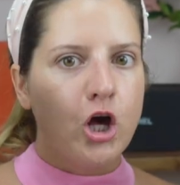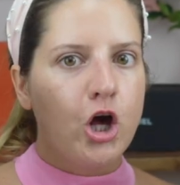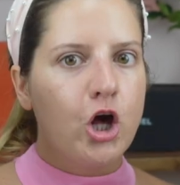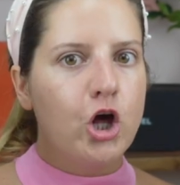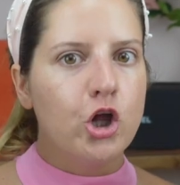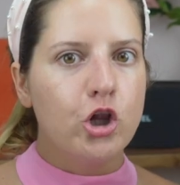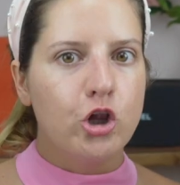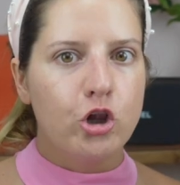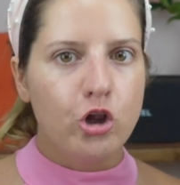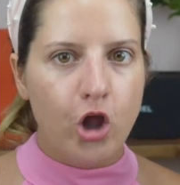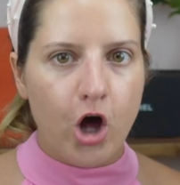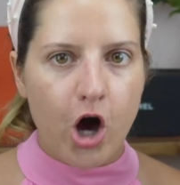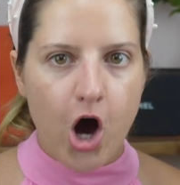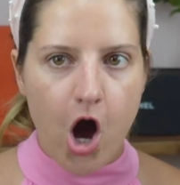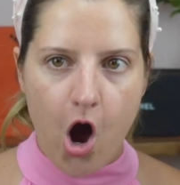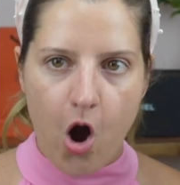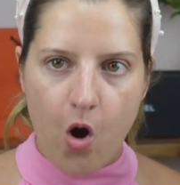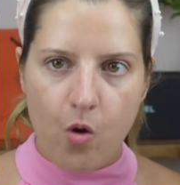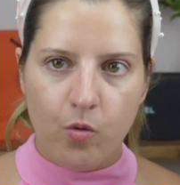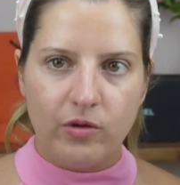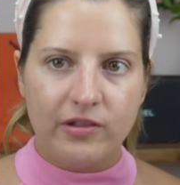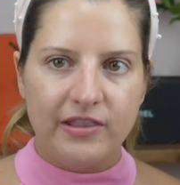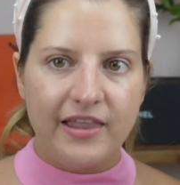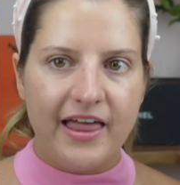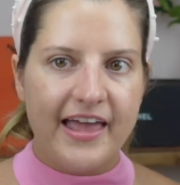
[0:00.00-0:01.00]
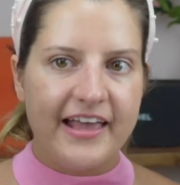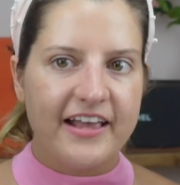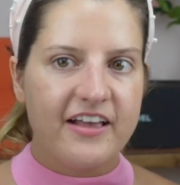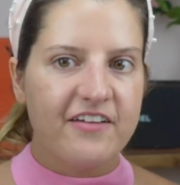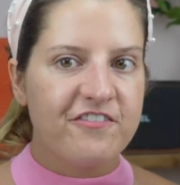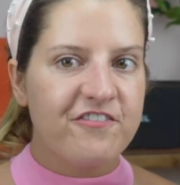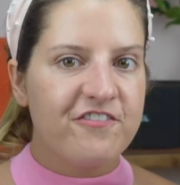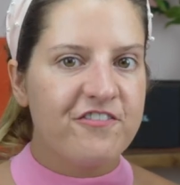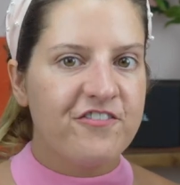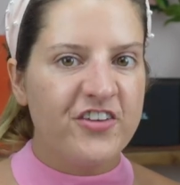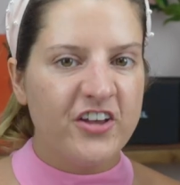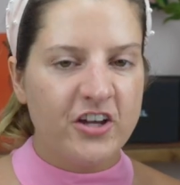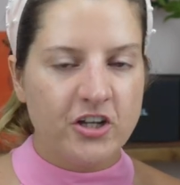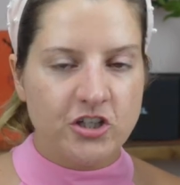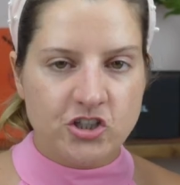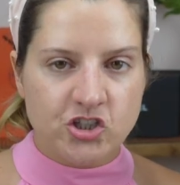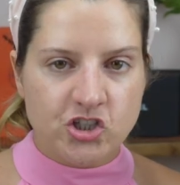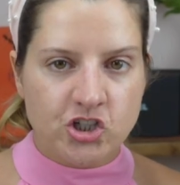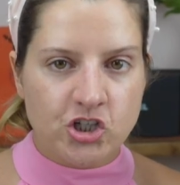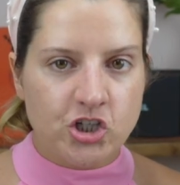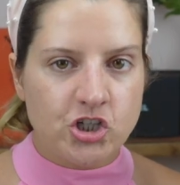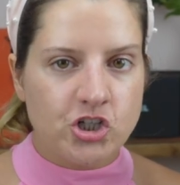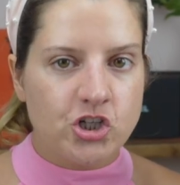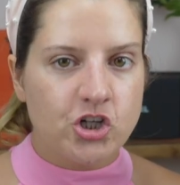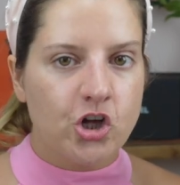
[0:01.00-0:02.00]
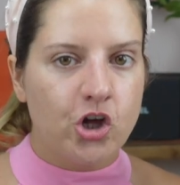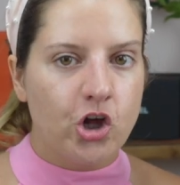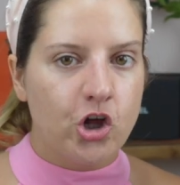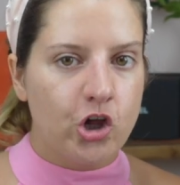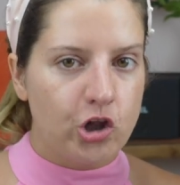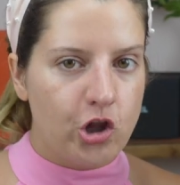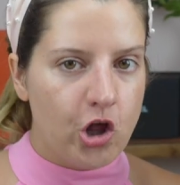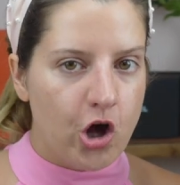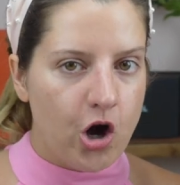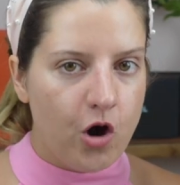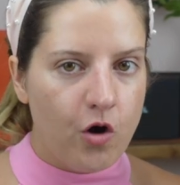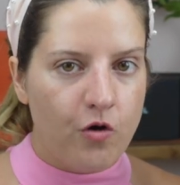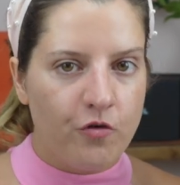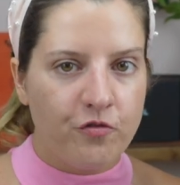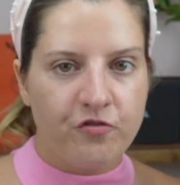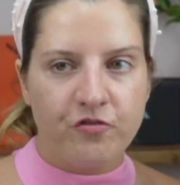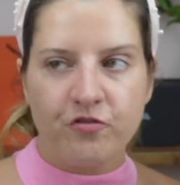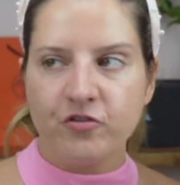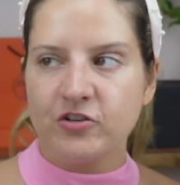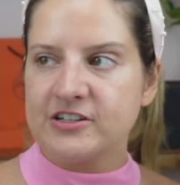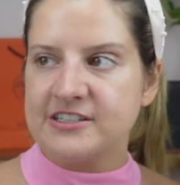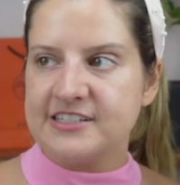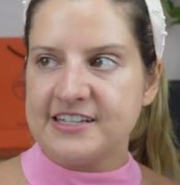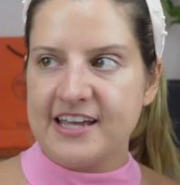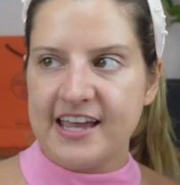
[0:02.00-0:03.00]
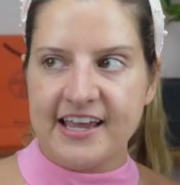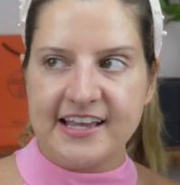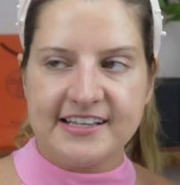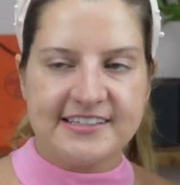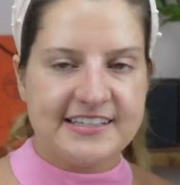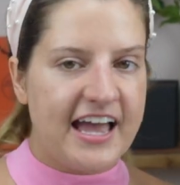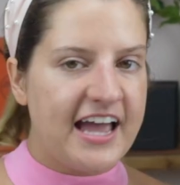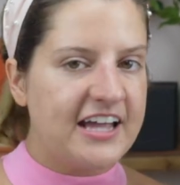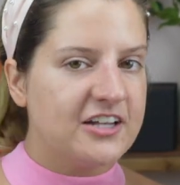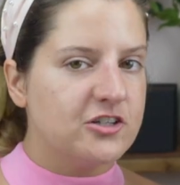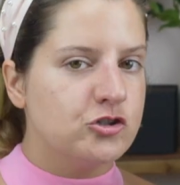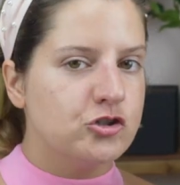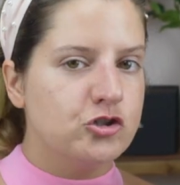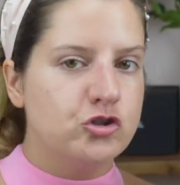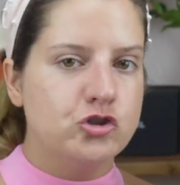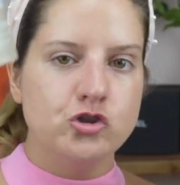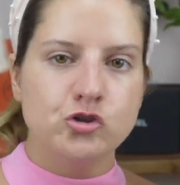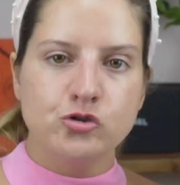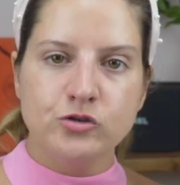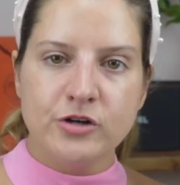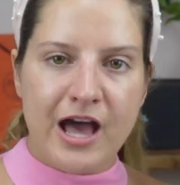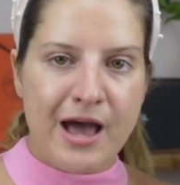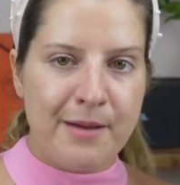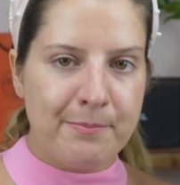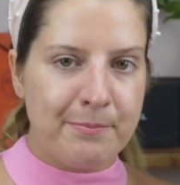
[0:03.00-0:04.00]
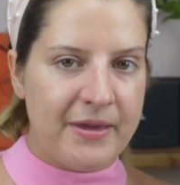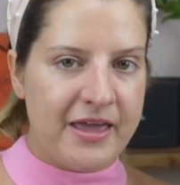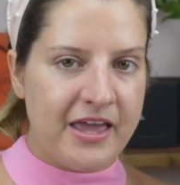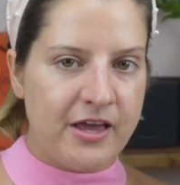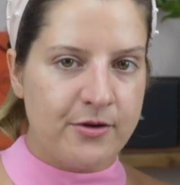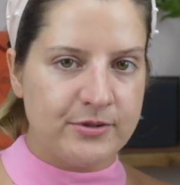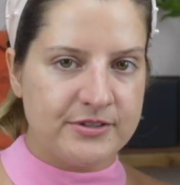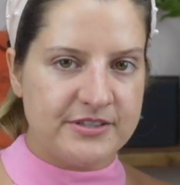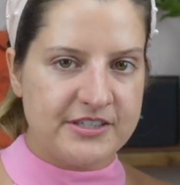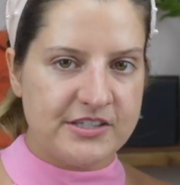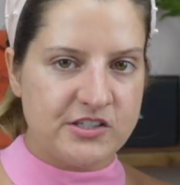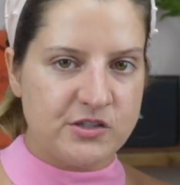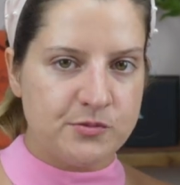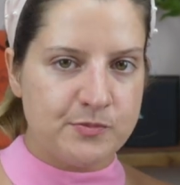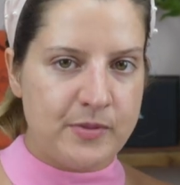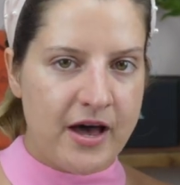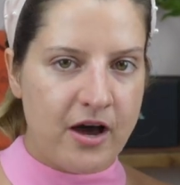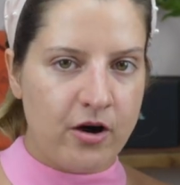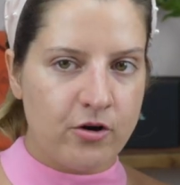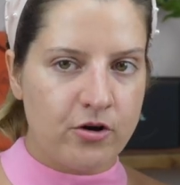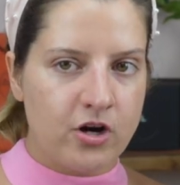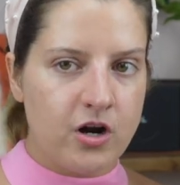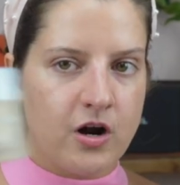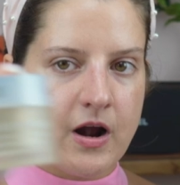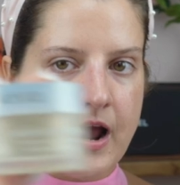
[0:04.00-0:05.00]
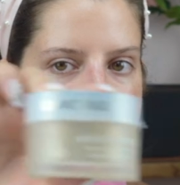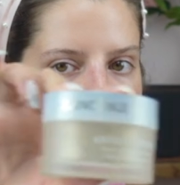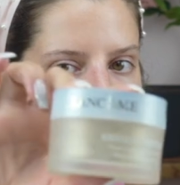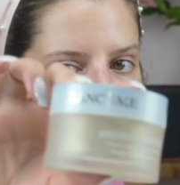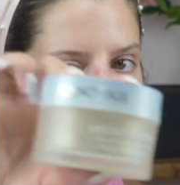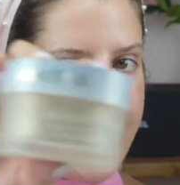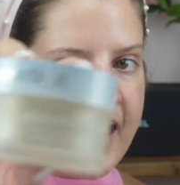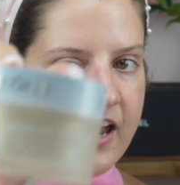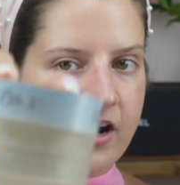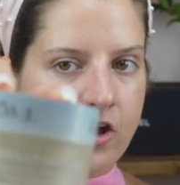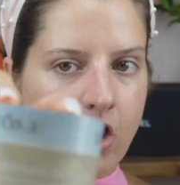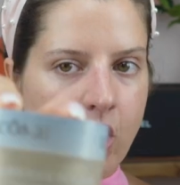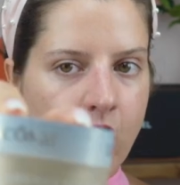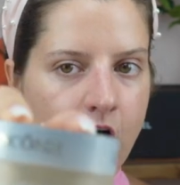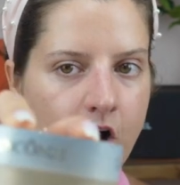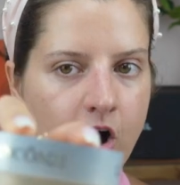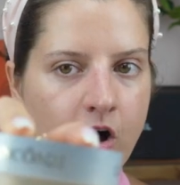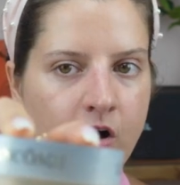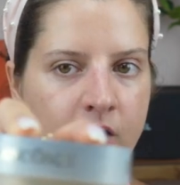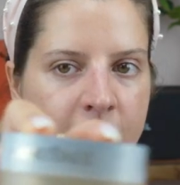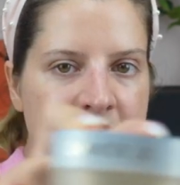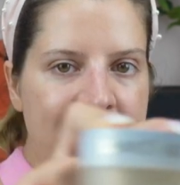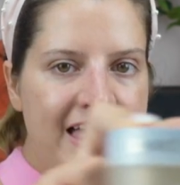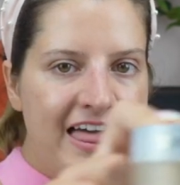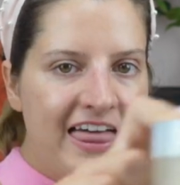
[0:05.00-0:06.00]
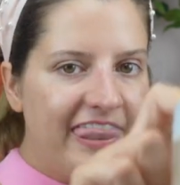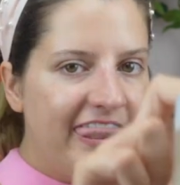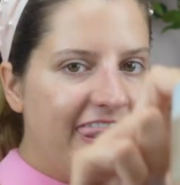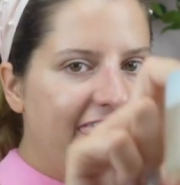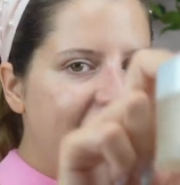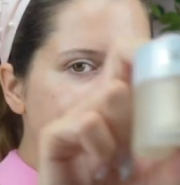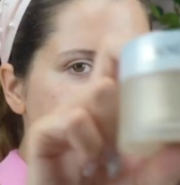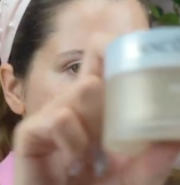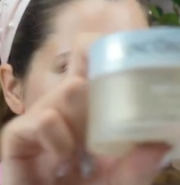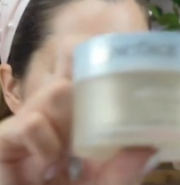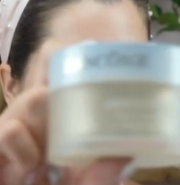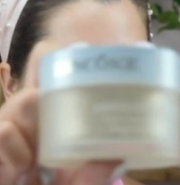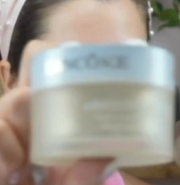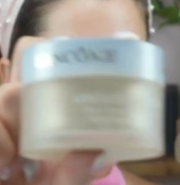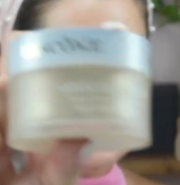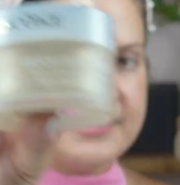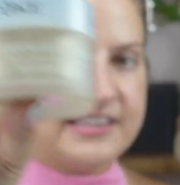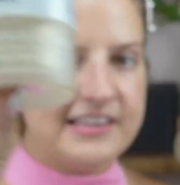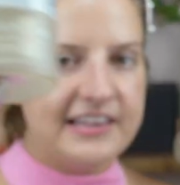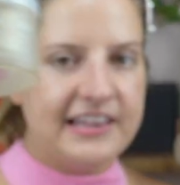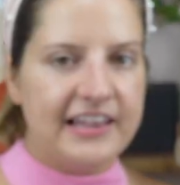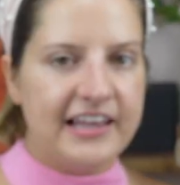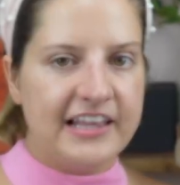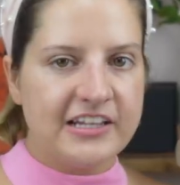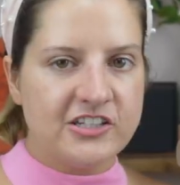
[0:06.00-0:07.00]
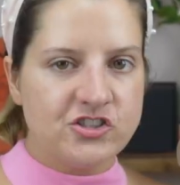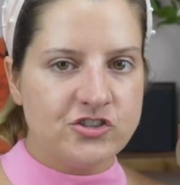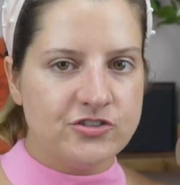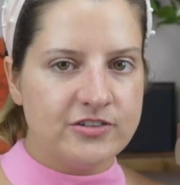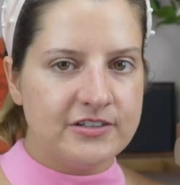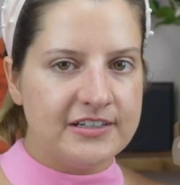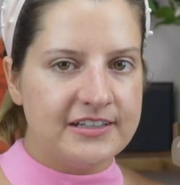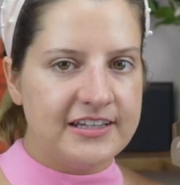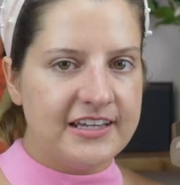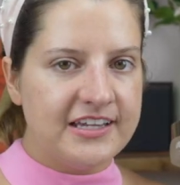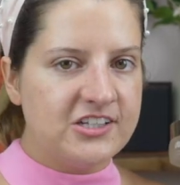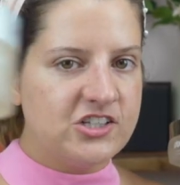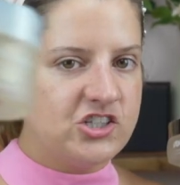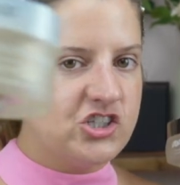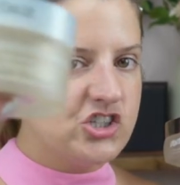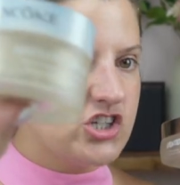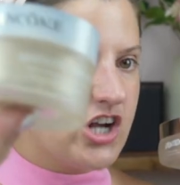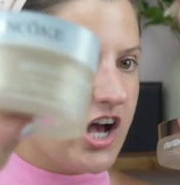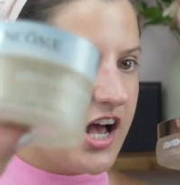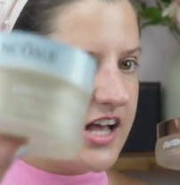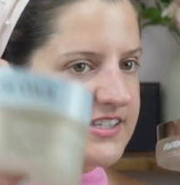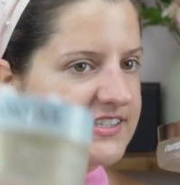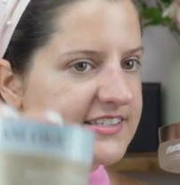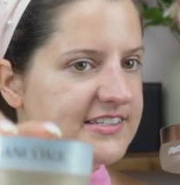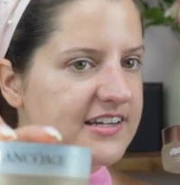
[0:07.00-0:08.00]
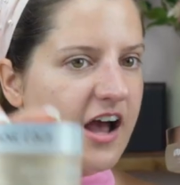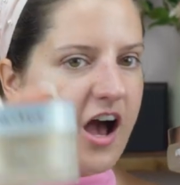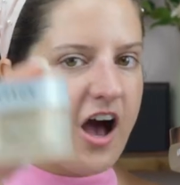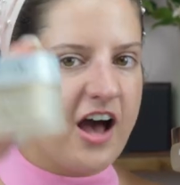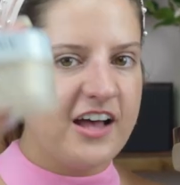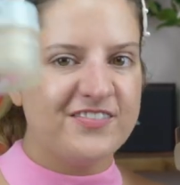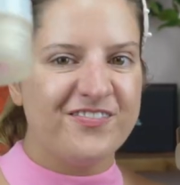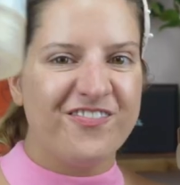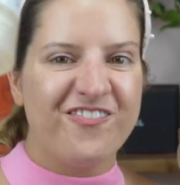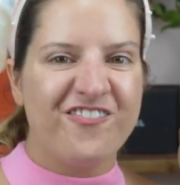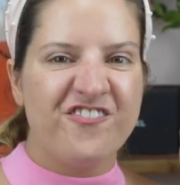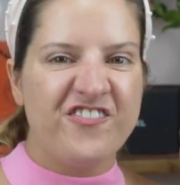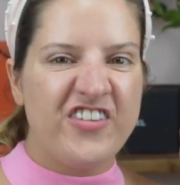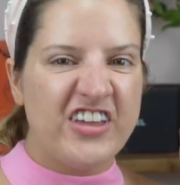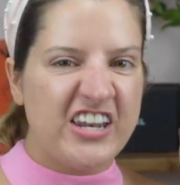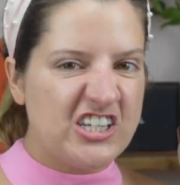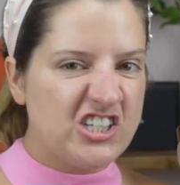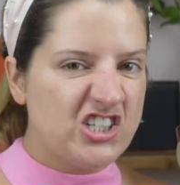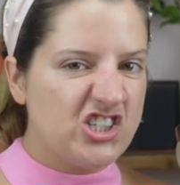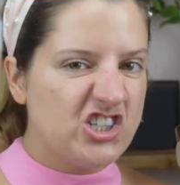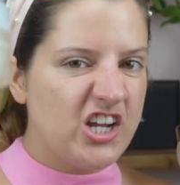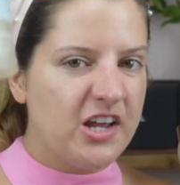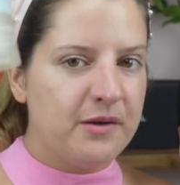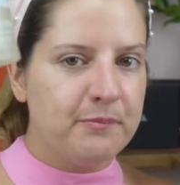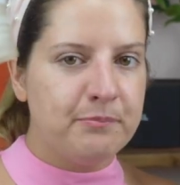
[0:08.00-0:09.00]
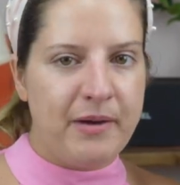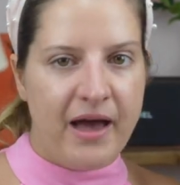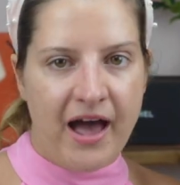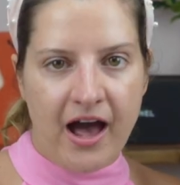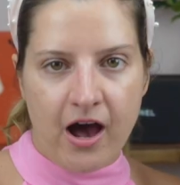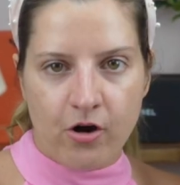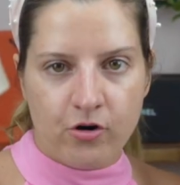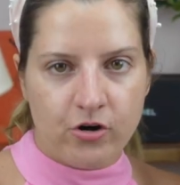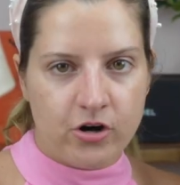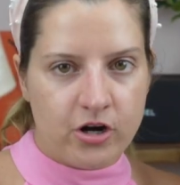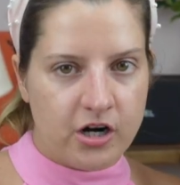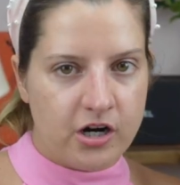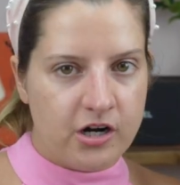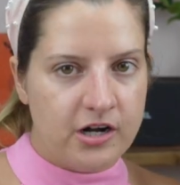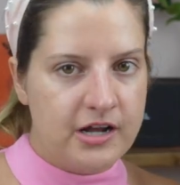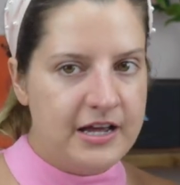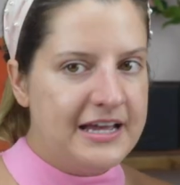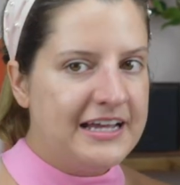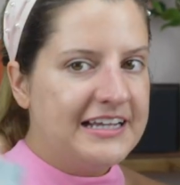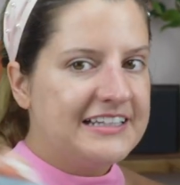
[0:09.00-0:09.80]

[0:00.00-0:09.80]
glow, like filtered glow for days. I do not bake with this powder at all. This is literally just a finishing powder